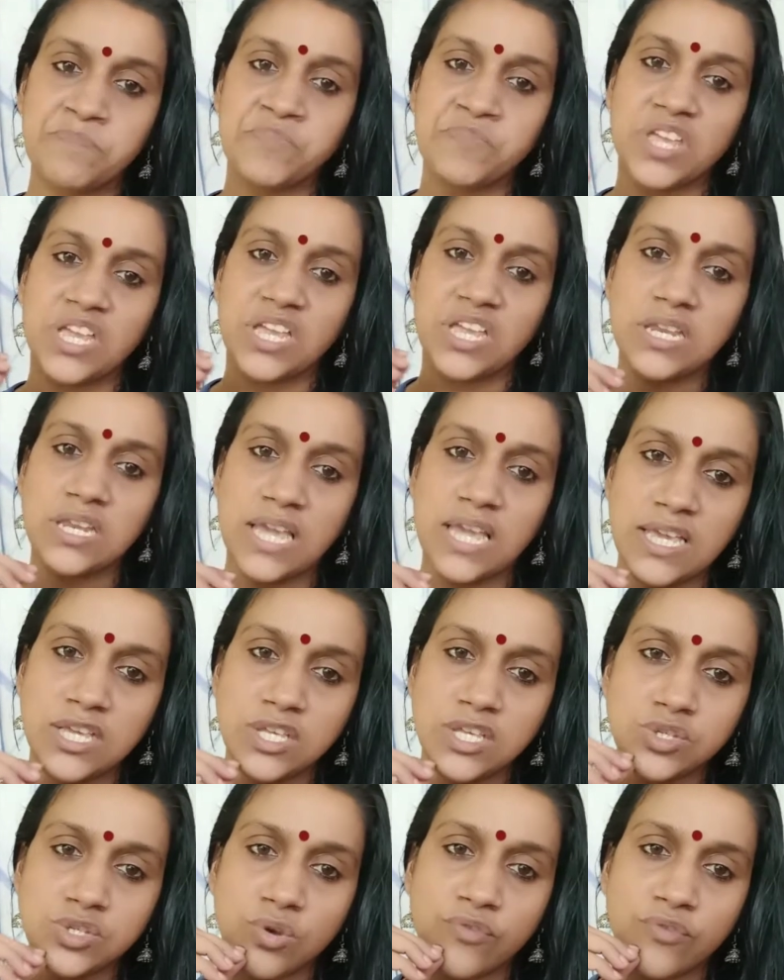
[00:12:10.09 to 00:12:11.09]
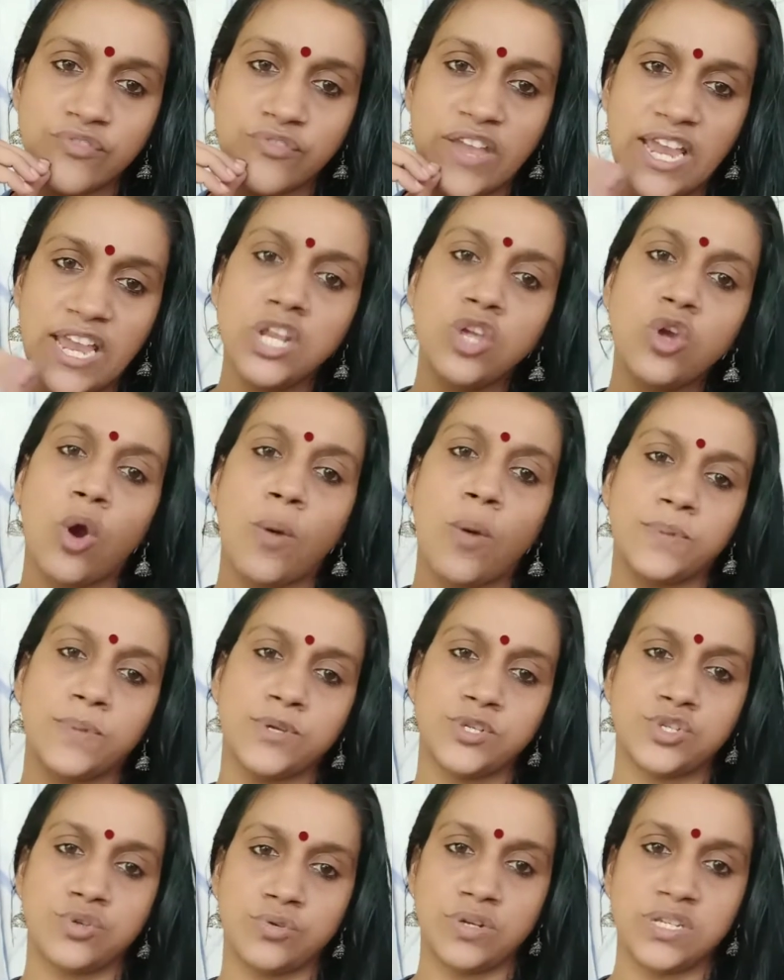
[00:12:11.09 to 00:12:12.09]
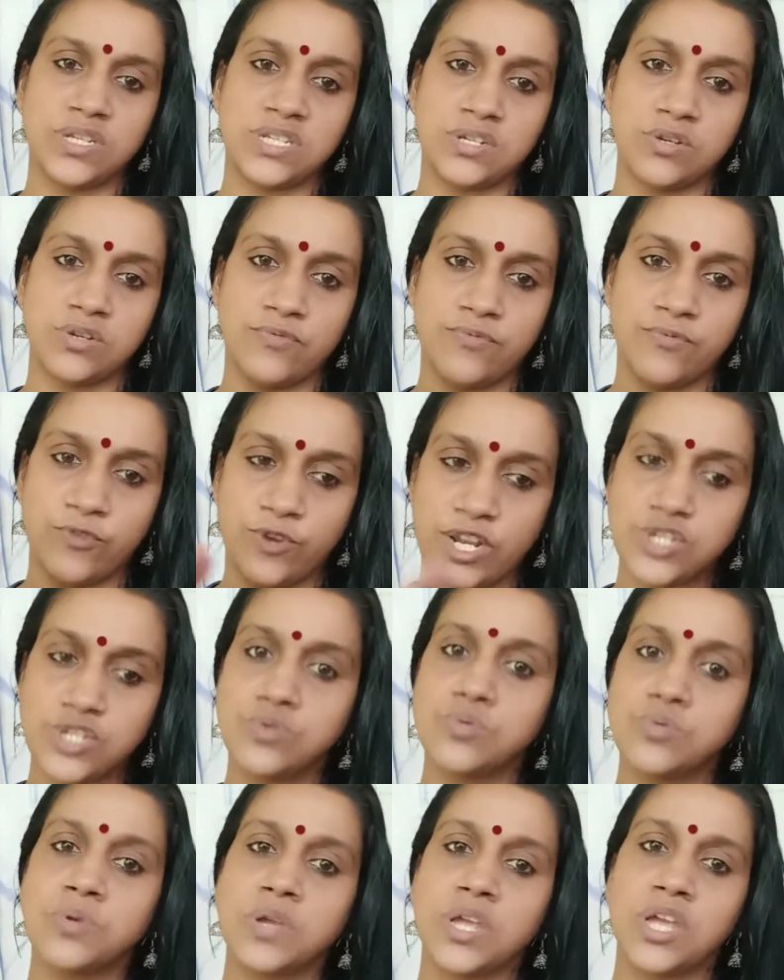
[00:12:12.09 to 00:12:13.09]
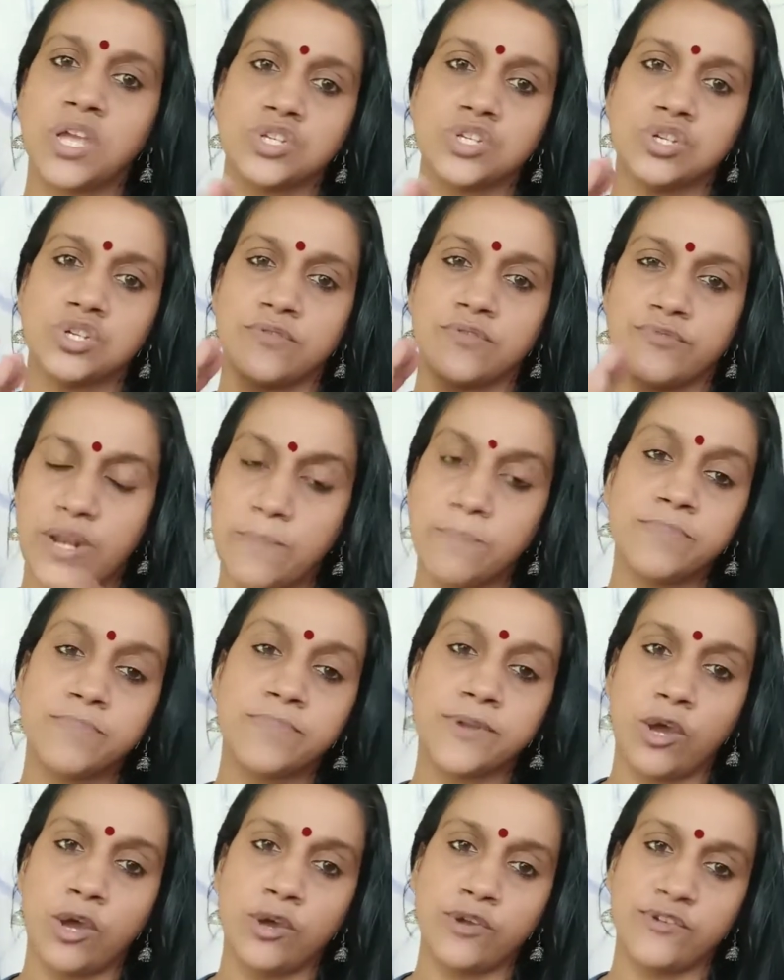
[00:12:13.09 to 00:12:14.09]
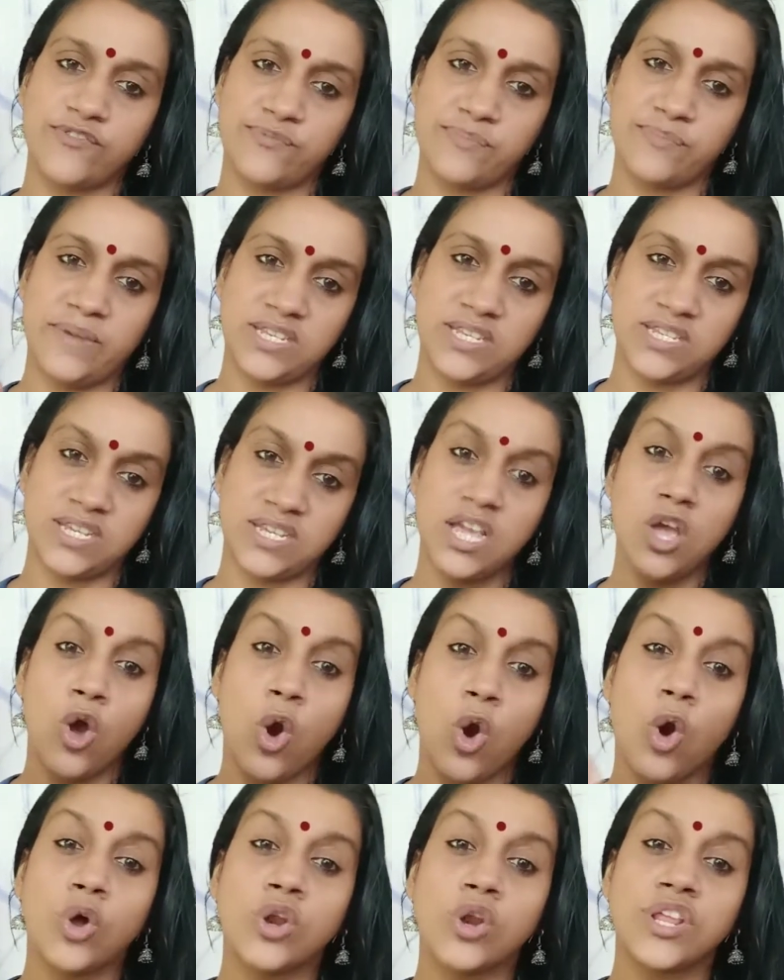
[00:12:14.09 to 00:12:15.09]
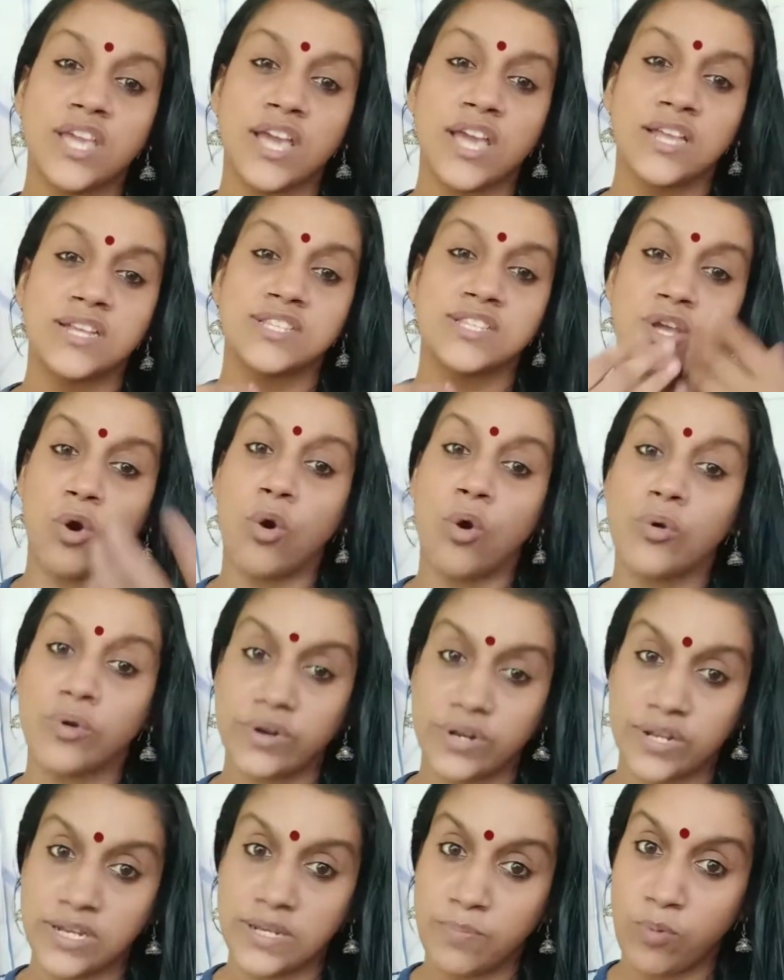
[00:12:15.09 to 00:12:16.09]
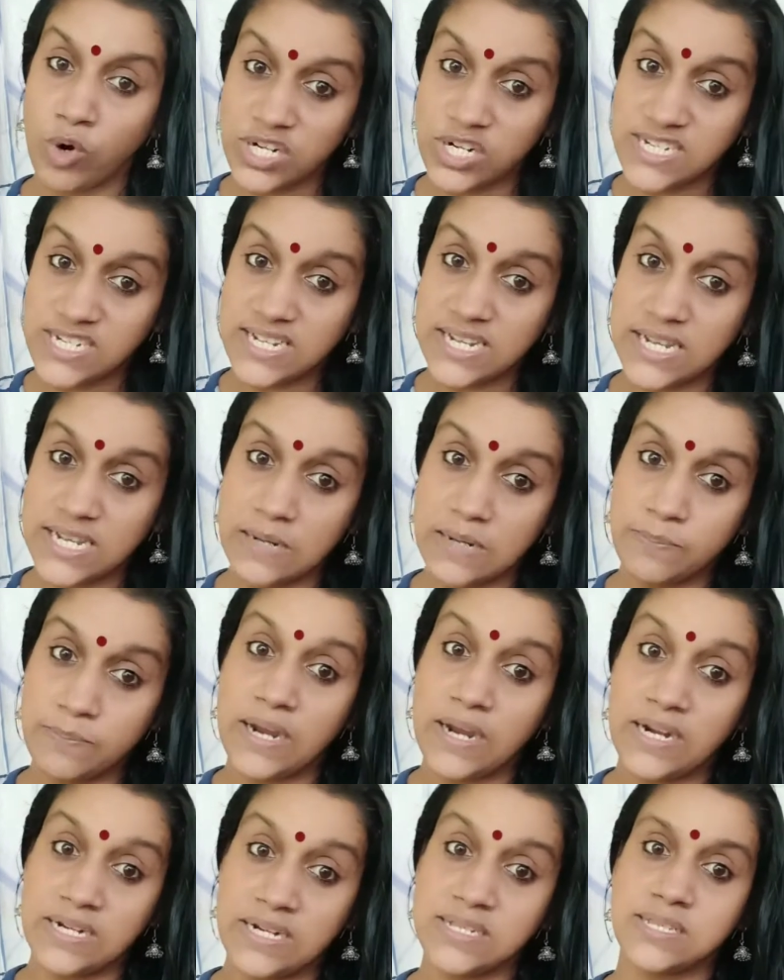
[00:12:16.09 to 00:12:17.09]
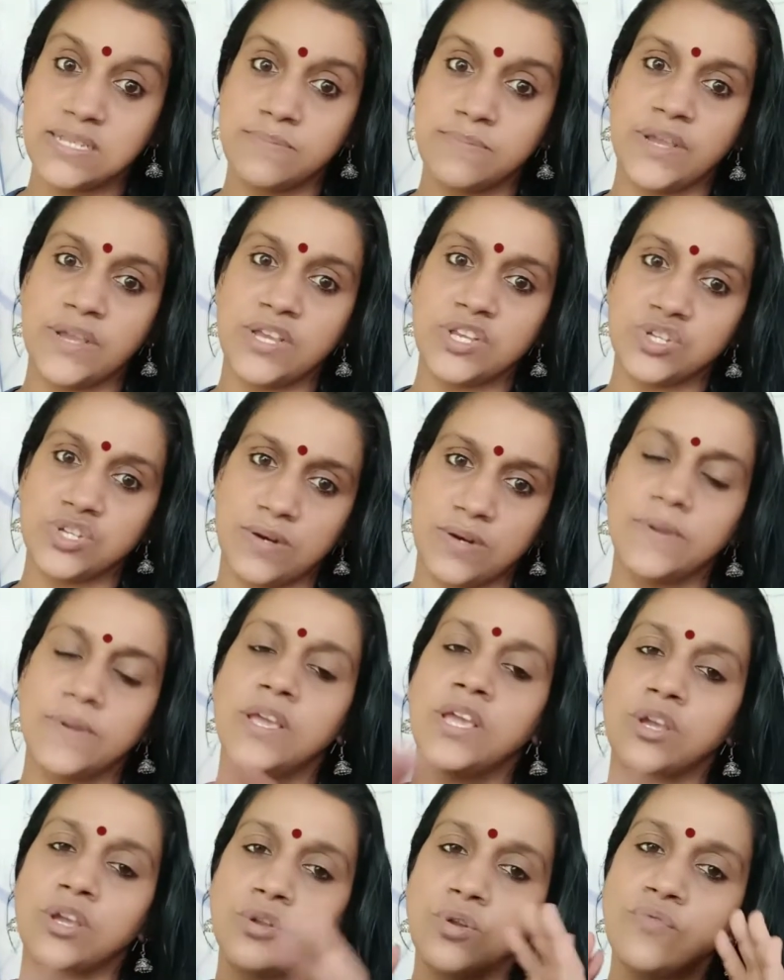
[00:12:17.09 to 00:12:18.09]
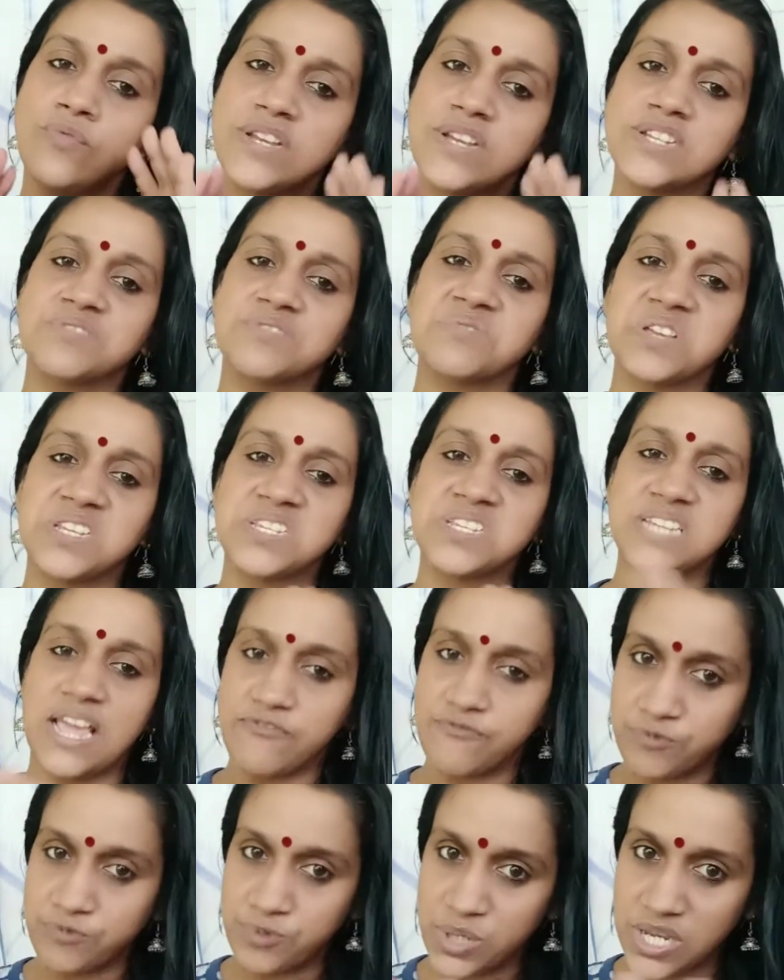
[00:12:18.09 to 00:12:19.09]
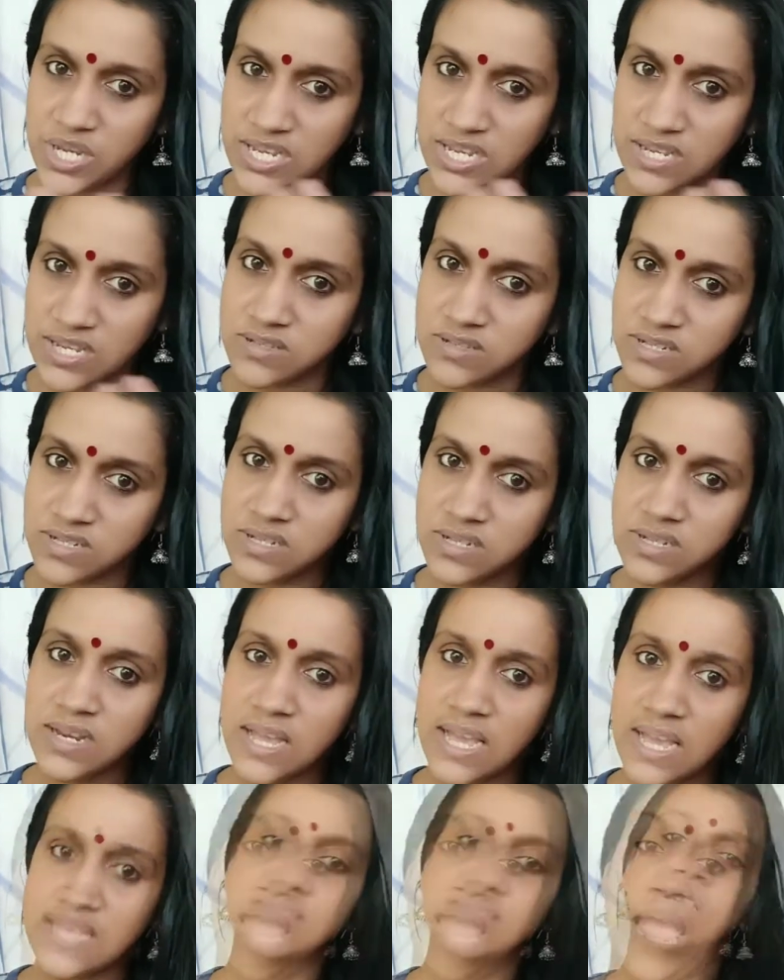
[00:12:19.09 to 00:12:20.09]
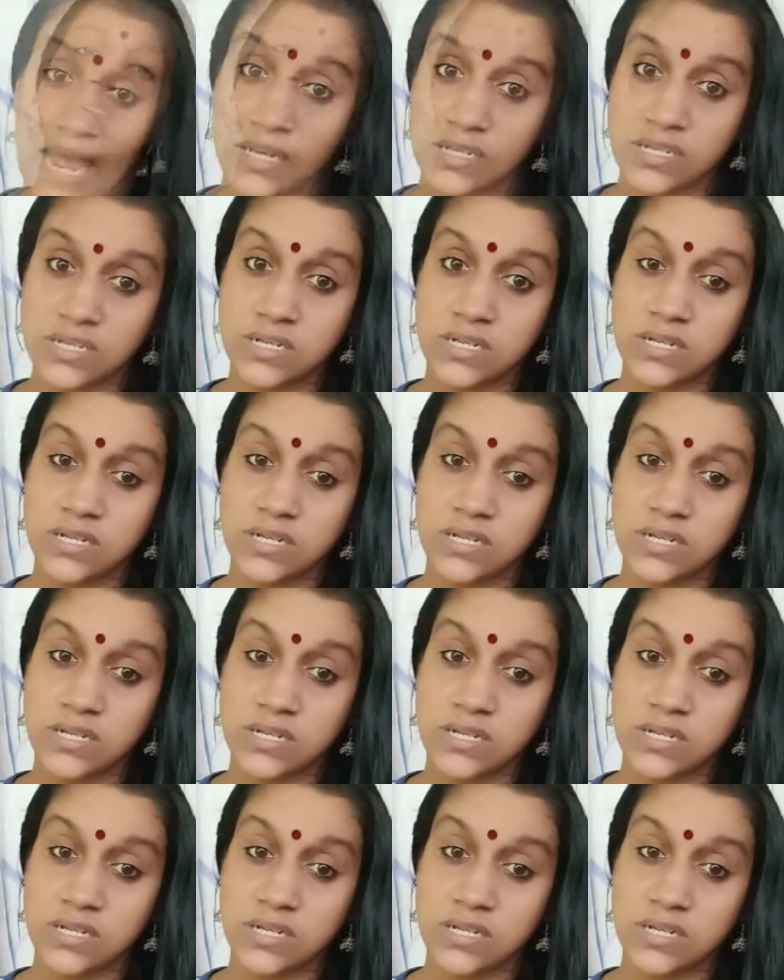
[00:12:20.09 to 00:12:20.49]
In case of any opportunity for education, for employment, or you can say, or in political participation, we treat every Indian as equal.